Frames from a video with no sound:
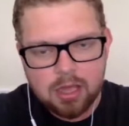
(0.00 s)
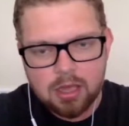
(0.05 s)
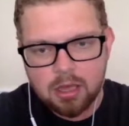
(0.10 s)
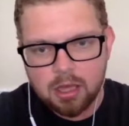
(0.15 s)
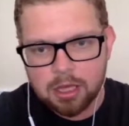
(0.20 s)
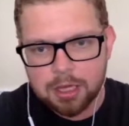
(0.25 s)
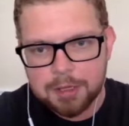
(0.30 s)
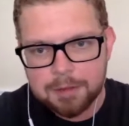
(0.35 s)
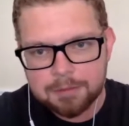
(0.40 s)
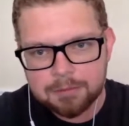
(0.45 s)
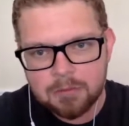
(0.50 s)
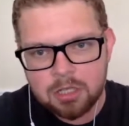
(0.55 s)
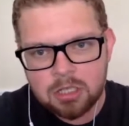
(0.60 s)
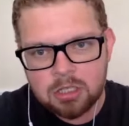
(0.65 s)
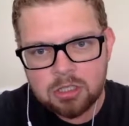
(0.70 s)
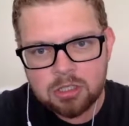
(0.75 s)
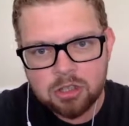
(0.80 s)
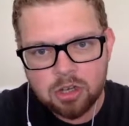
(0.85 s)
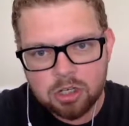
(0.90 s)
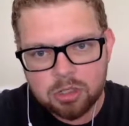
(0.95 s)

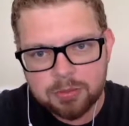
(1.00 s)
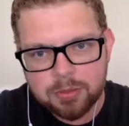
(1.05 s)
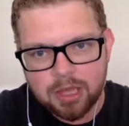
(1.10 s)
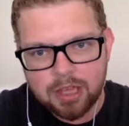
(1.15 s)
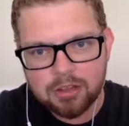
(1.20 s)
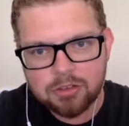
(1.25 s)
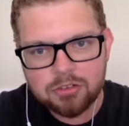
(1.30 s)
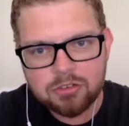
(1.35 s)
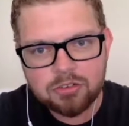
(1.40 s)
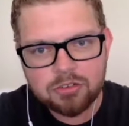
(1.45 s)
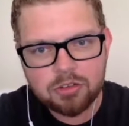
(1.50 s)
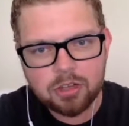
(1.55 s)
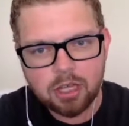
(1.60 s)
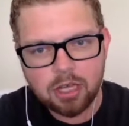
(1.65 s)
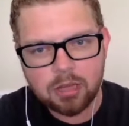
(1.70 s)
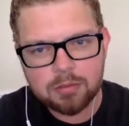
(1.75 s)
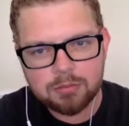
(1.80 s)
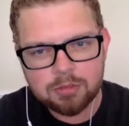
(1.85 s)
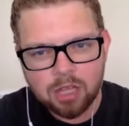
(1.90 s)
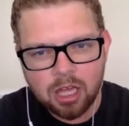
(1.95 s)
You talked about
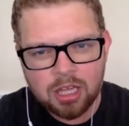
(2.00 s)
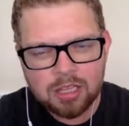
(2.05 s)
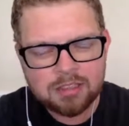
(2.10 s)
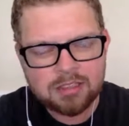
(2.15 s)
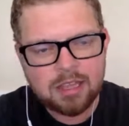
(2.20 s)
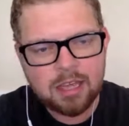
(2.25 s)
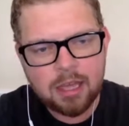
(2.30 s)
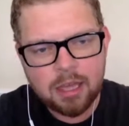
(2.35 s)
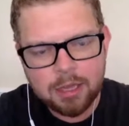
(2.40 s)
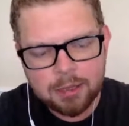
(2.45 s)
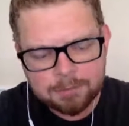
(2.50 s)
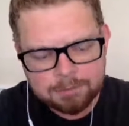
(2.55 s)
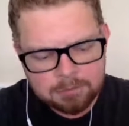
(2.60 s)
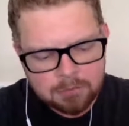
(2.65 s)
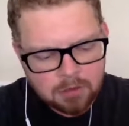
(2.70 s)
Dante,